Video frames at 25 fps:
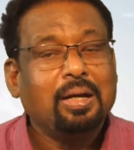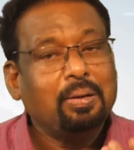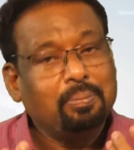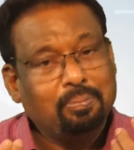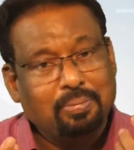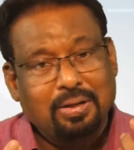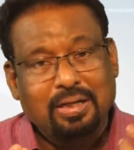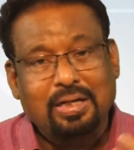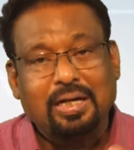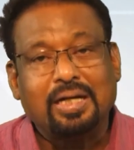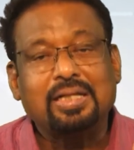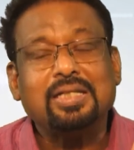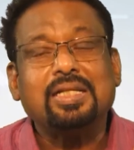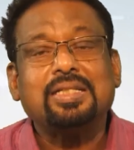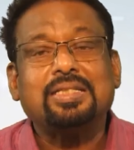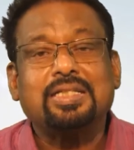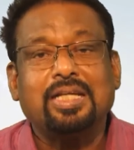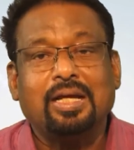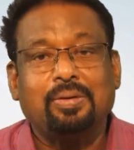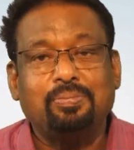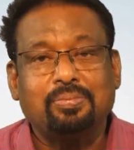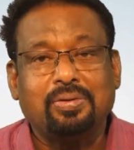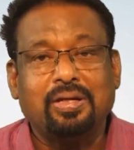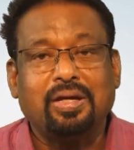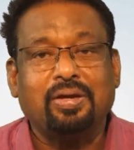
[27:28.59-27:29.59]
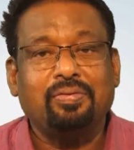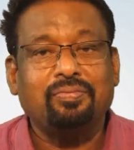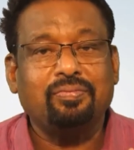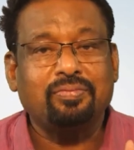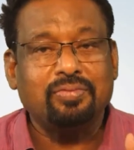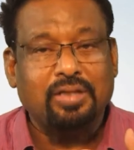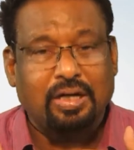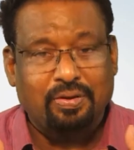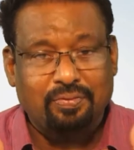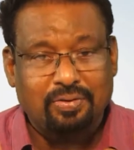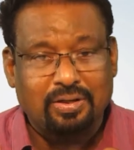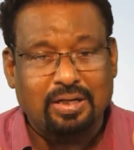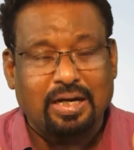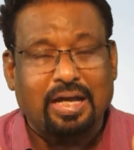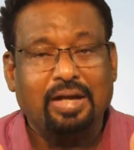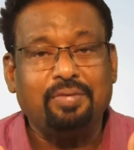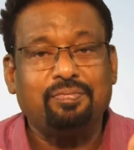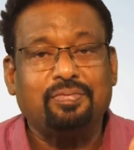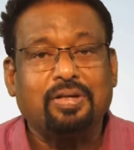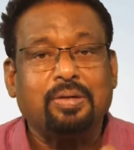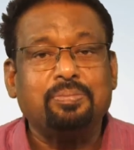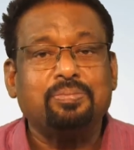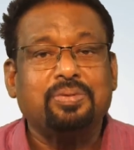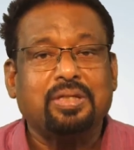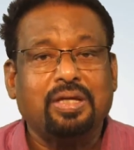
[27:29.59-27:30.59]
But at the same time, our
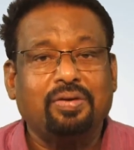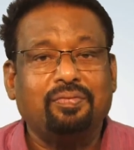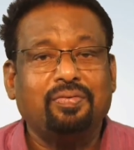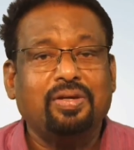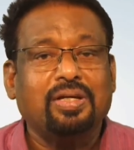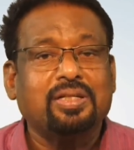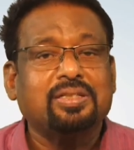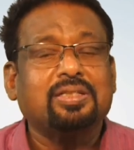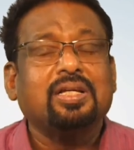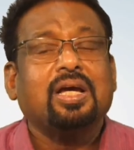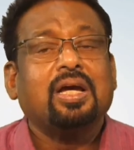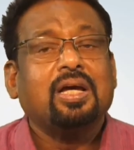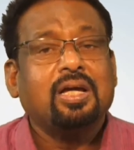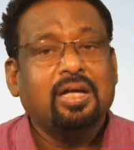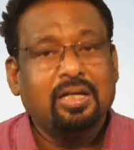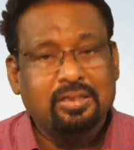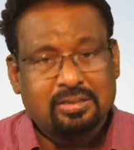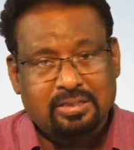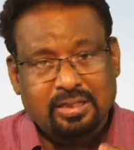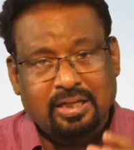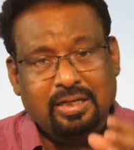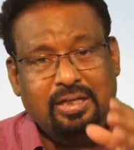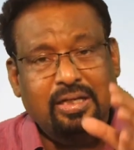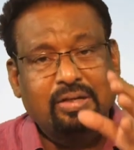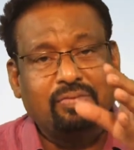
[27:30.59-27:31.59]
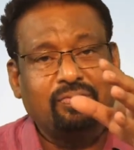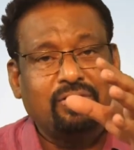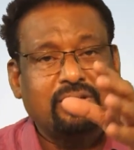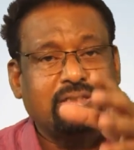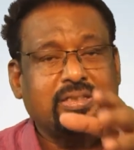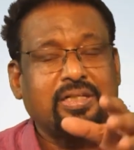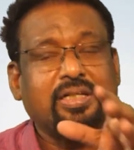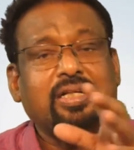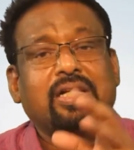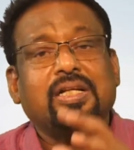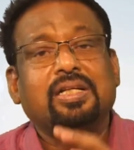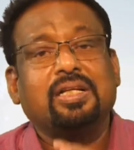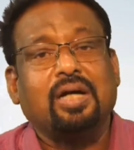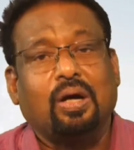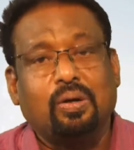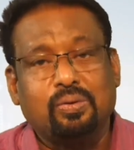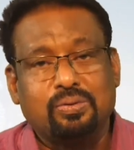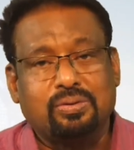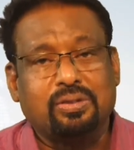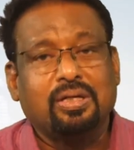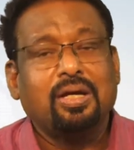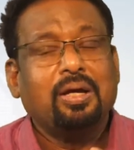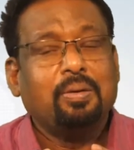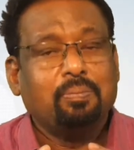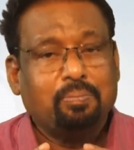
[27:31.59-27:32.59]
lifetime savings, invested in the house.